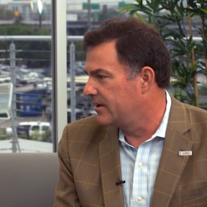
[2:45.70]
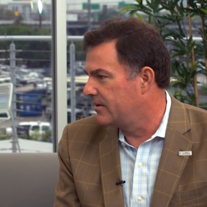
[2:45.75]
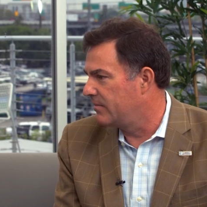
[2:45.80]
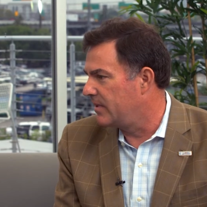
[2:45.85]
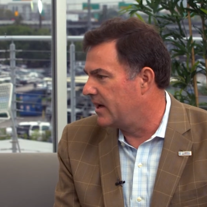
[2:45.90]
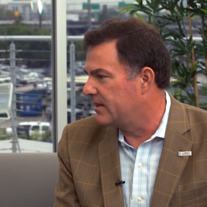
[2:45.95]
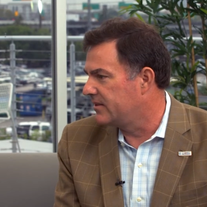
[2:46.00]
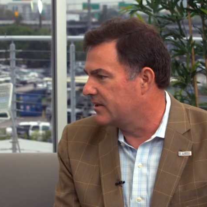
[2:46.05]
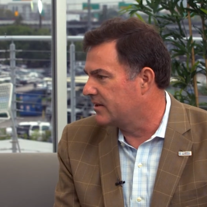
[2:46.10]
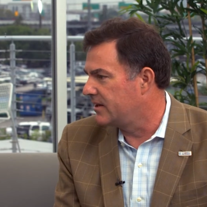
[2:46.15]

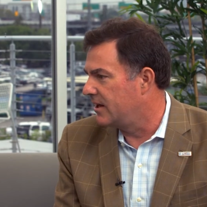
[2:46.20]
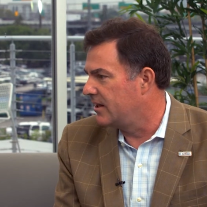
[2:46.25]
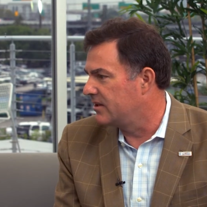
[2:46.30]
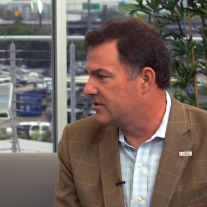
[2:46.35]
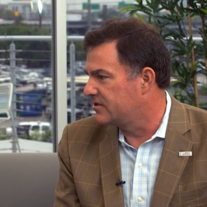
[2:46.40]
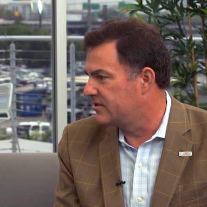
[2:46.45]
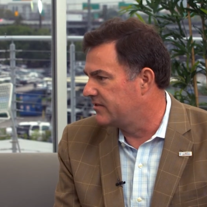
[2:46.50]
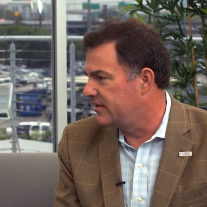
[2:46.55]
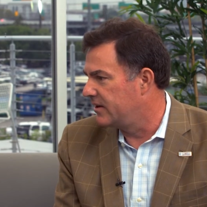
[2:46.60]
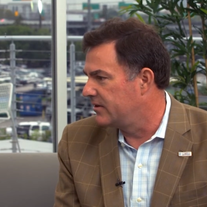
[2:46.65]
about the
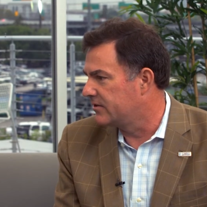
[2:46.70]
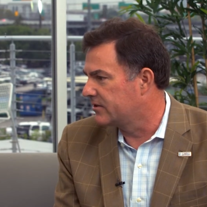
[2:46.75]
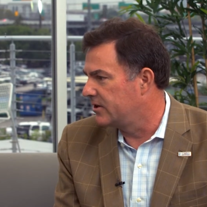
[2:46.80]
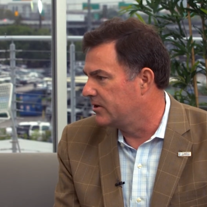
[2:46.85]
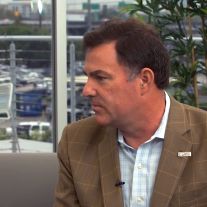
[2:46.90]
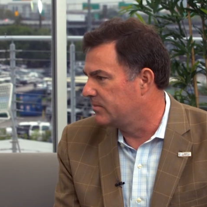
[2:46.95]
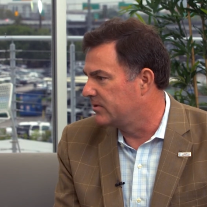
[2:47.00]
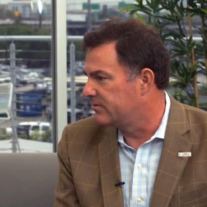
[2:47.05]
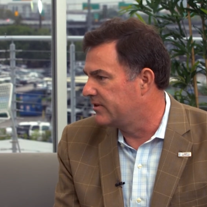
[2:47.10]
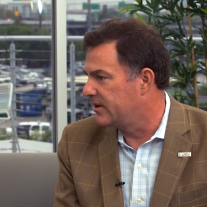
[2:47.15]
College of
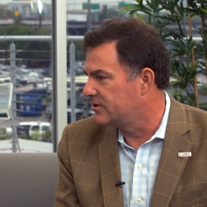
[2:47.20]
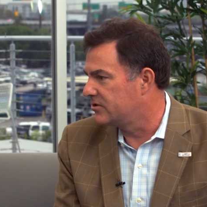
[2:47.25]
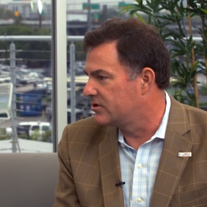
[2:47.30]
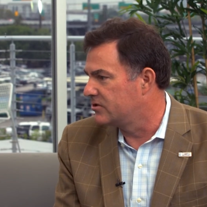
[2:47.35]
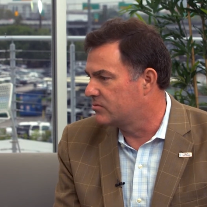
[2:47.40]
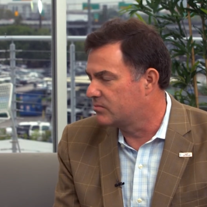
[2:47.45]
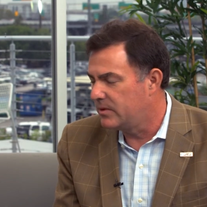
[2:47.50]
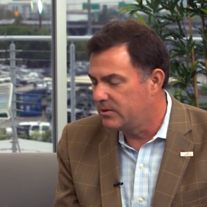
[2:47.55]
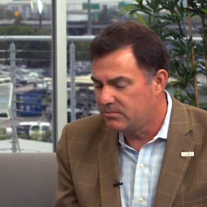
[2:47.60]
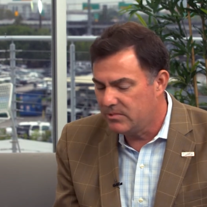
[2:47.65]
Healthcare
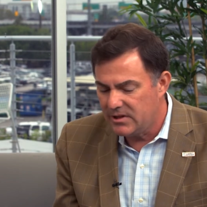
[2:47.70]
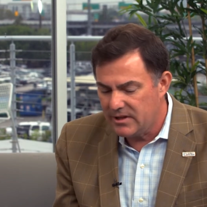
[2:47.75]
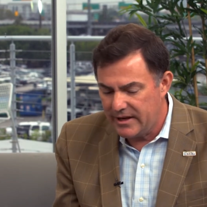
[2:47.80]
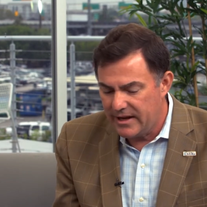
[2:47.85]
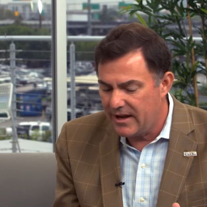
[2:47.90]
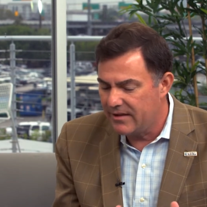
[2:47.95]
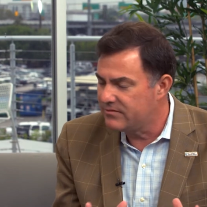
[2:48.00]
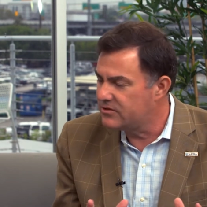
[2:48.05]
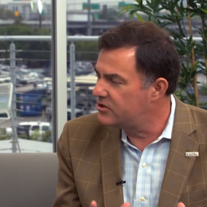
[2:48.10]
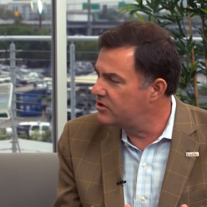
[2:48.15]
Professions. We really
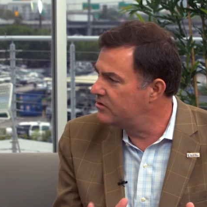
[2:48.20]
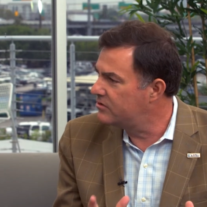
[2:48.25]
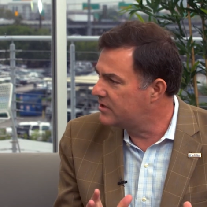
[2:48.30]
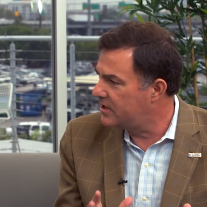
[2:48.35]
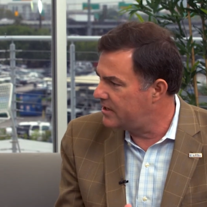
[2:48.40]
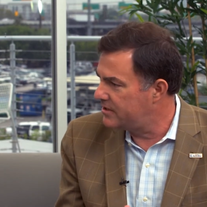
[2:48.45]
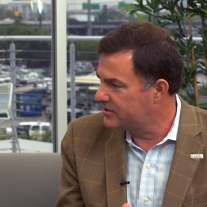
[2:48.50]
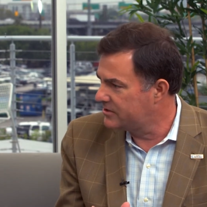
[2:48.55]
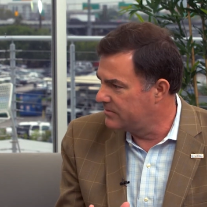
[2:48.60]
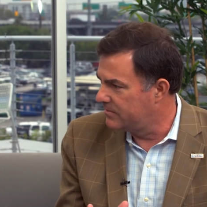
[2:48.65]
have two
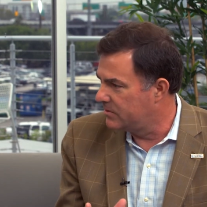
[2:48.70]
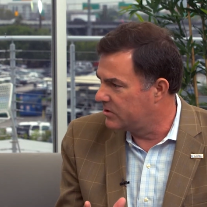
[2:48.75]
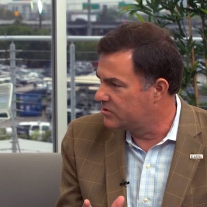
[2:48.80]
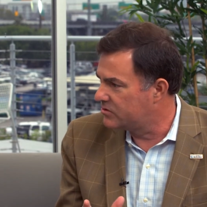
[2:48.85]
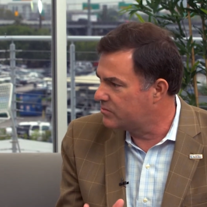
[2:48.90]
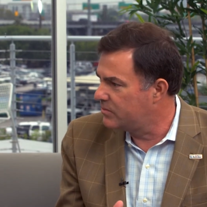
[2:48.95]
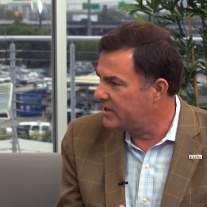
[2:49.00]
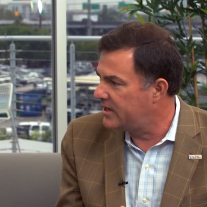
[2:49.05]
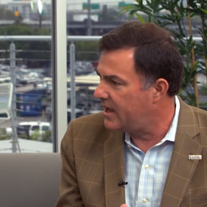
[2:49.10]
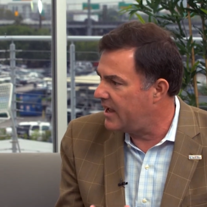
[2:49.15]

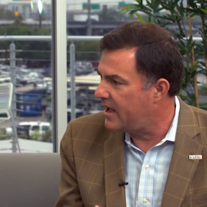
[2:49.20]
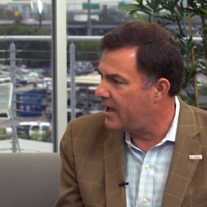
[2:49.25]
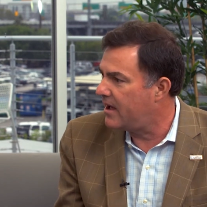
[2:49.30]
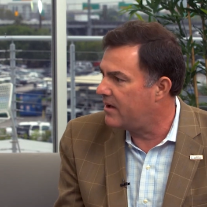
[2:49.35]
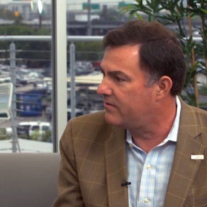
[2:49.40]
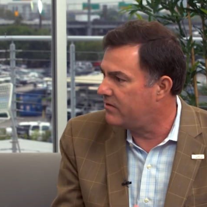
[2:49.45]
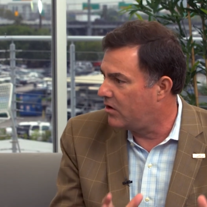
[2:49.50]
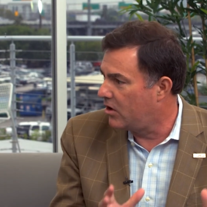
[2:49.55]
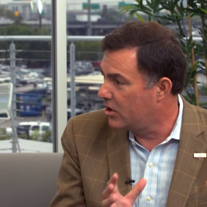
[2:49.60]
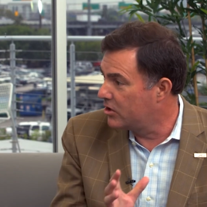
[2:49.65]
customers. We
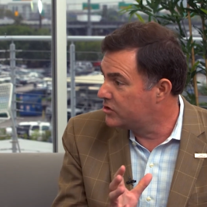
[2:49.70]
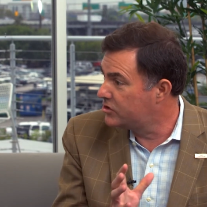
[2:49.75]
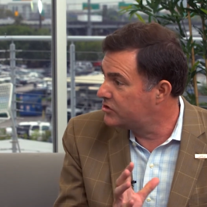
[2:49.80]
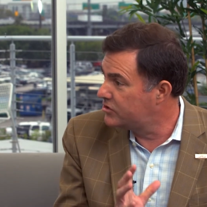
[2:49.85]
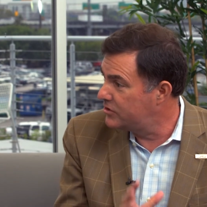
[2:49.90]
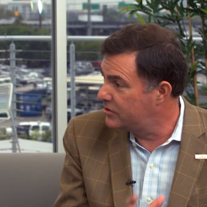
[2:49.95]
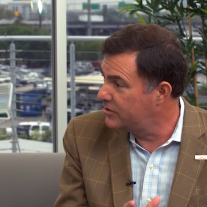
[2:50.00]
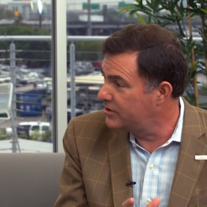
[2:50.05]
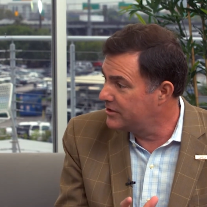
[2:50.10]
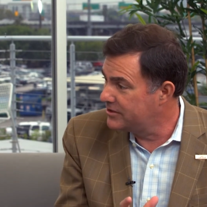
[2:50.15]
have our
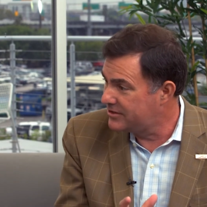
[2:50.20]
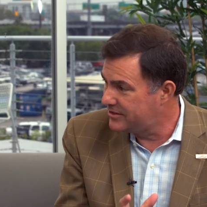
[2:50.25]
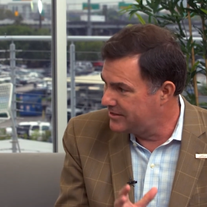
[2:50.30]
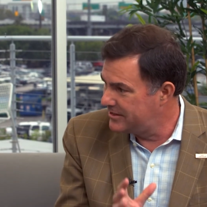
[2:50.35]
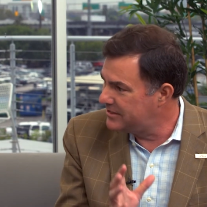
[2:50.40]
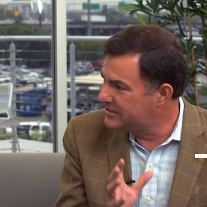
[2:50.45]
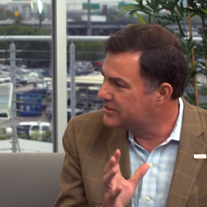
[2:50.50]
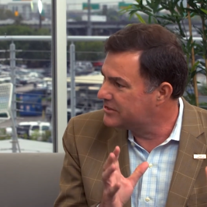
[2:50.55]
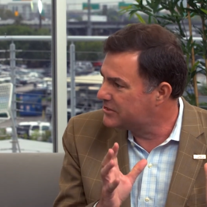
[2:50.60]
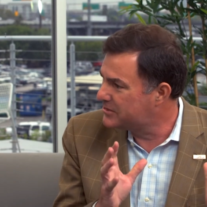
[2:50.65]
students,
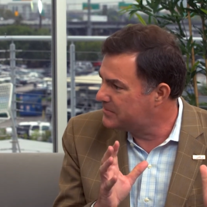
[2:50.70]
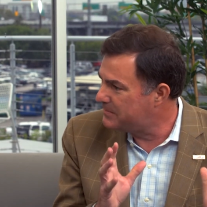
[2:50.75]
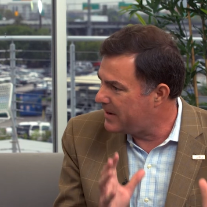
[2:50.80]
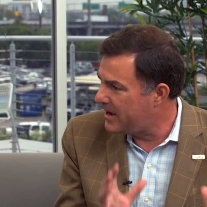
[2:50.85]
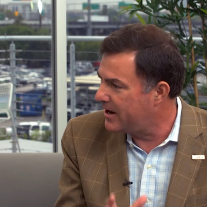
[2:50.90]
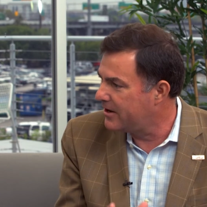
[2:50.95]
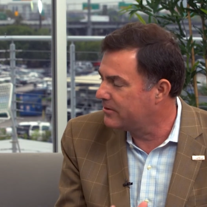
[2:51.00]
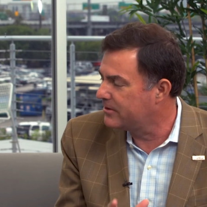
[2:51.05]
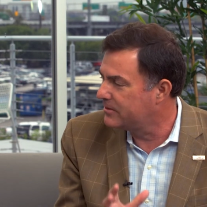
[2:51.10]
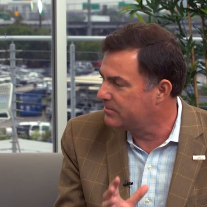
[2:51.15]
these
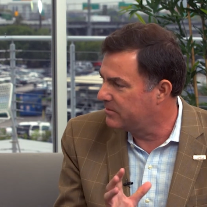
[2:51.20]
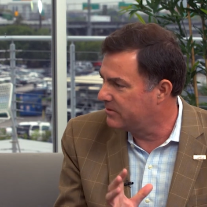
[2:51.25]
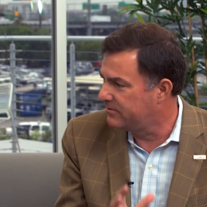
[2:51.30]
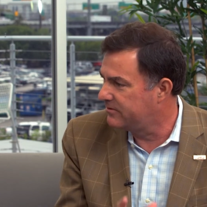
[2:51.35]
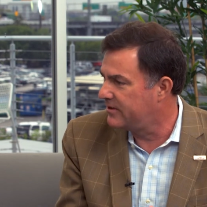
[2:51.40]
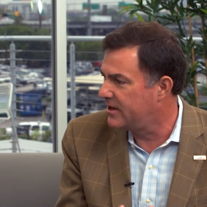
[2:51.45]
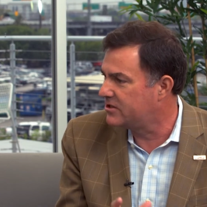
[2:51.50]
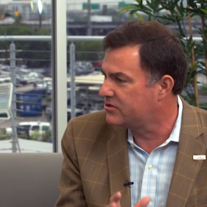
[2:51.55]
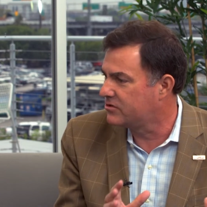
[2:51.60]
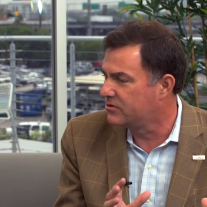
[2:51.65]
aspiring
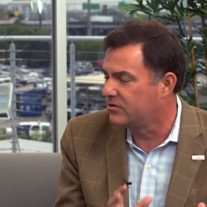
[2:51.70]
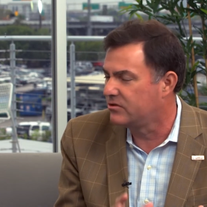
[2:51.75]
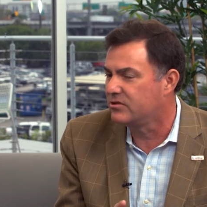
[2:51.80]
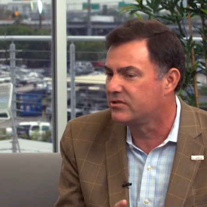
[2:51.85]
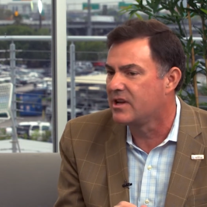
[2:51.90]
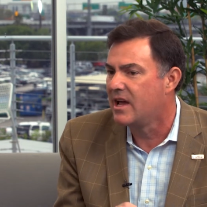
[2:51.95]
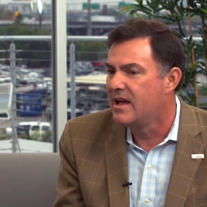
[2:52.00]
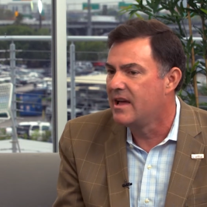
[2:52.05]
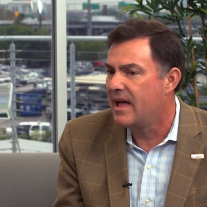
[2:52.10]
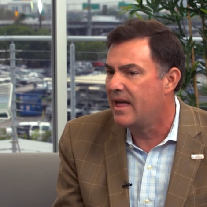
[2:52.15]

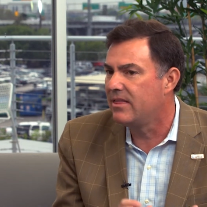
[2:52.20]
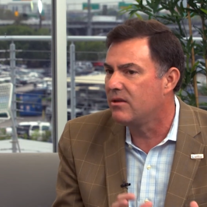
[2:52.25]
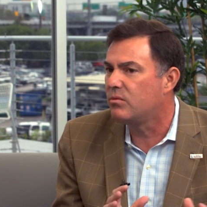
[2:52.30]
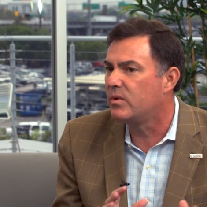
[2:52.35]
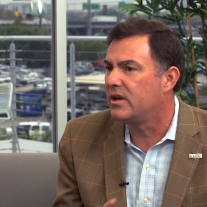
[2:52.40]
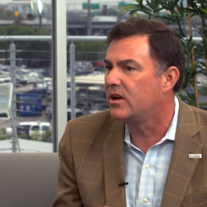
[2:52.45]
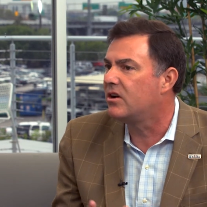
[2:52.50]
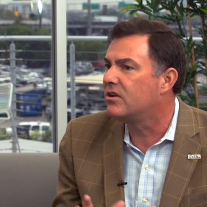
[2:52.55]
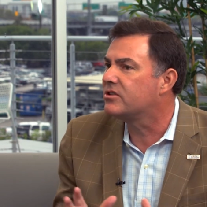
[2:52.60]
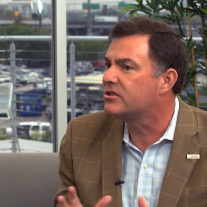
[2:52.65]
professionals, and then
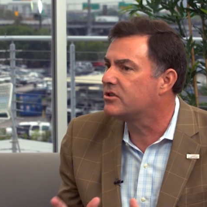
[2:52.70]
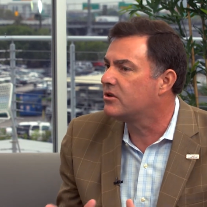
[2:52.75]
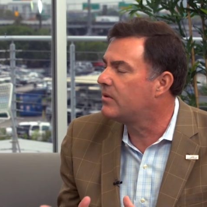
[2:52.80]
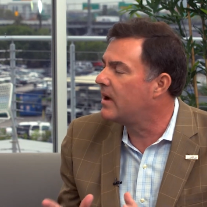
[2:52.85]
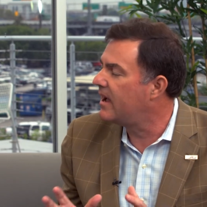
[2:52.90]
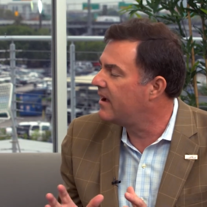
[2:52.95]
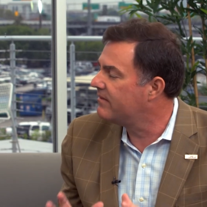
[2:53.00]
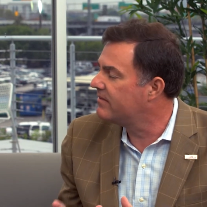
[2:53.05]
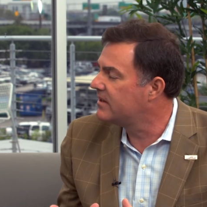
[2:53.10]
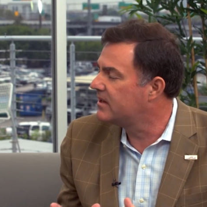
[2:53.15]
we also
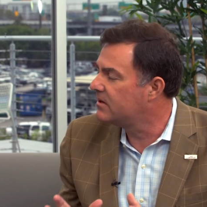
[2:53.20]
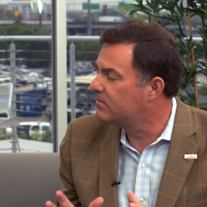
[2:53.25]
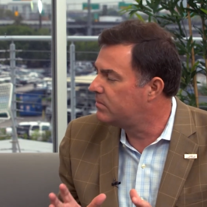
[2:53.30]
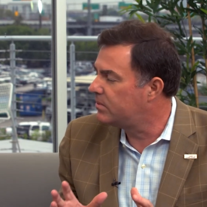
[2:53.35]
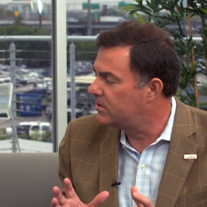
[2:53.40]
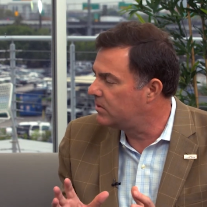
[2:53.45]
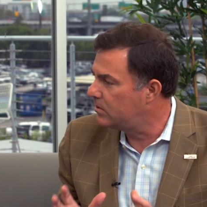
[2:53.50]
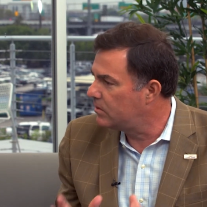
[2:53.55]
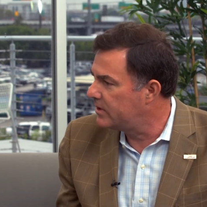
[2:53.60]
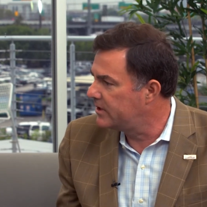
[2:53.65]
have the
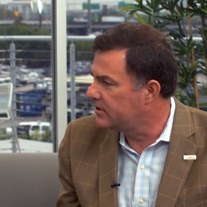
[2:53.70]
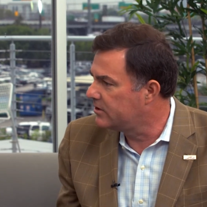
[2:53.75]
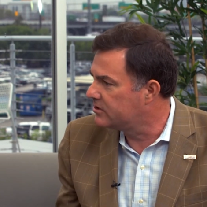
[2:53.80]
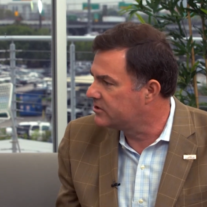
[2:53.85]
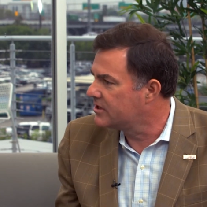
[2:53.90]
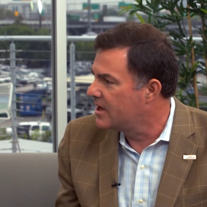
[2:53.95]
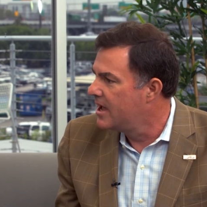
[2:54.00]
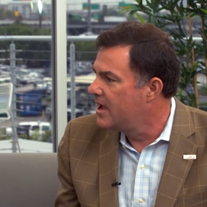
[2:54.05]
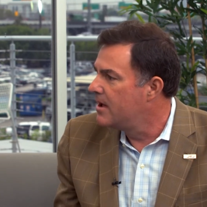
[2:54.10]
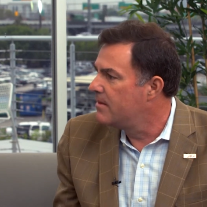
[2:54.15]

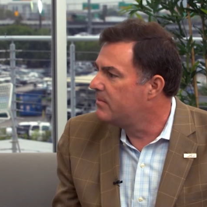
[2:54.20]
employers.